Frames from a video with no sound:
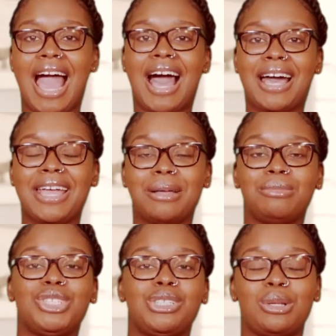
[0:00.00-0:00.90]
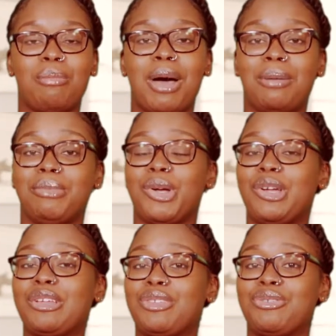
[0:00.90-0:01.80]
I am just a mum
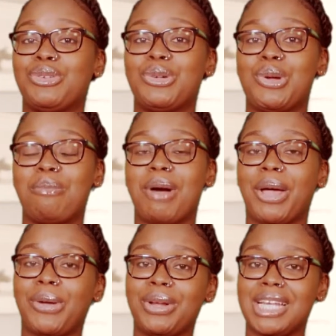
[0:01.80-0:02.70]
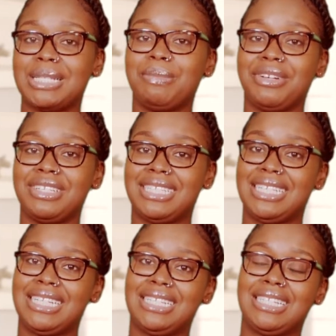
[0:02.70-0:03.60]
going through my own
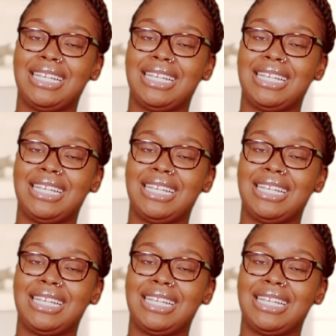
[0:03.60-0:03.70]
experiences